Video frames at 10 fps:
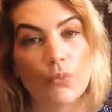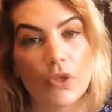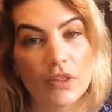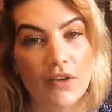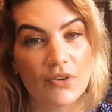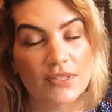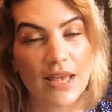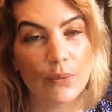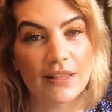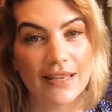the lovers
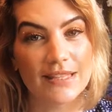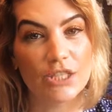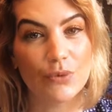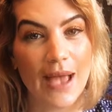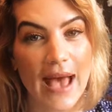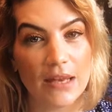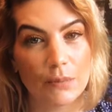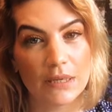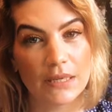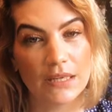can relate to
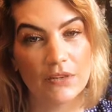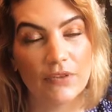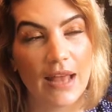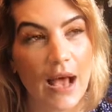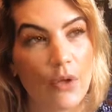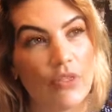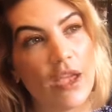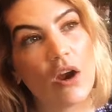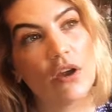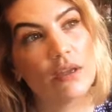Adam and Eve and how
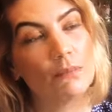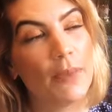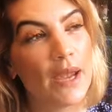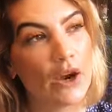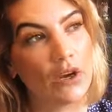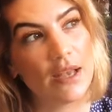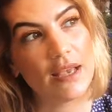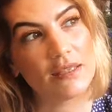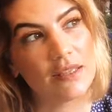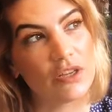they are in
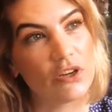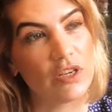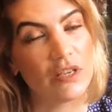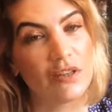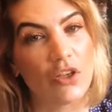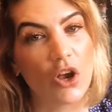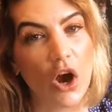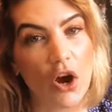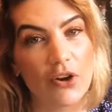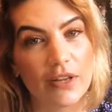paradise. They're in the
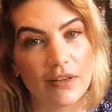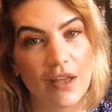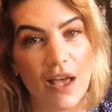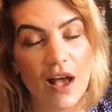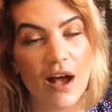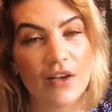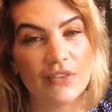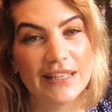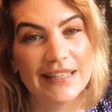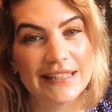Garden of
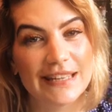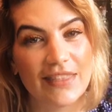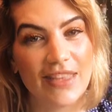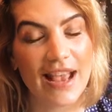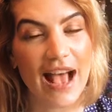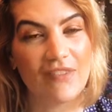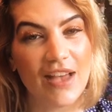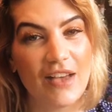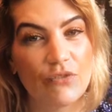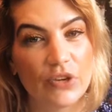Eden and they have
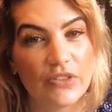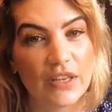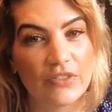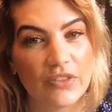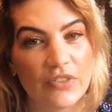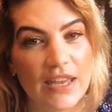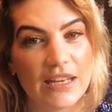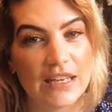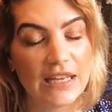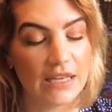everything that they
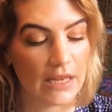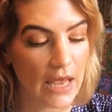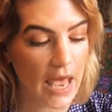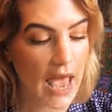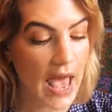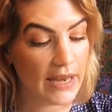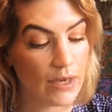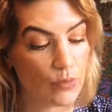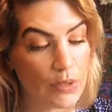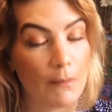need and
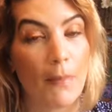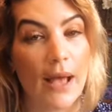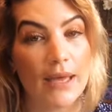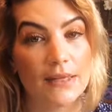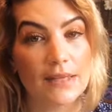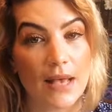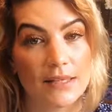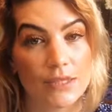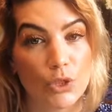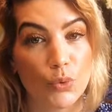it reminds
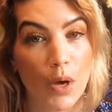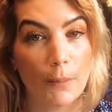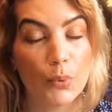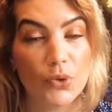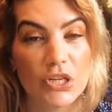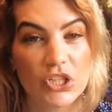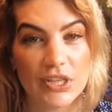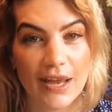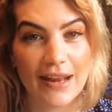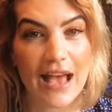us to
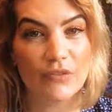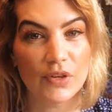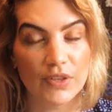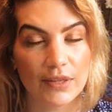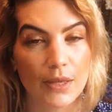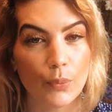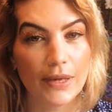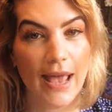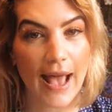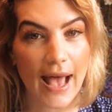appreciate everything that we
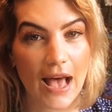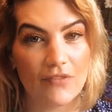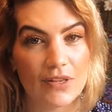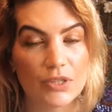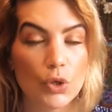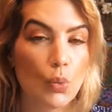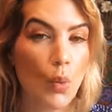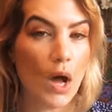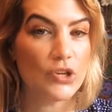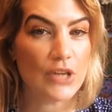have and to
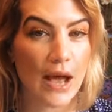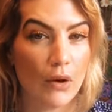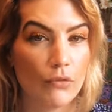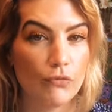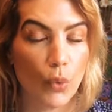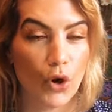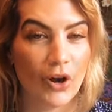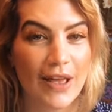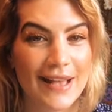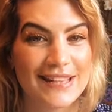watch out
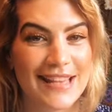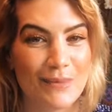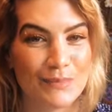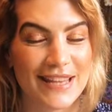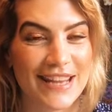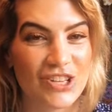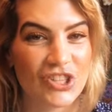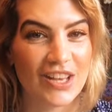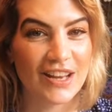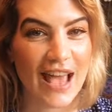for
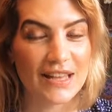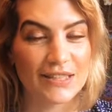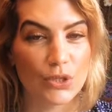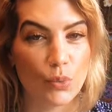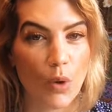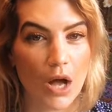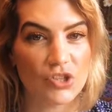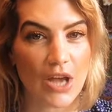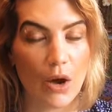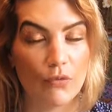temptation and to
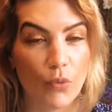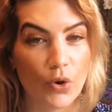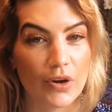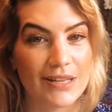watch out for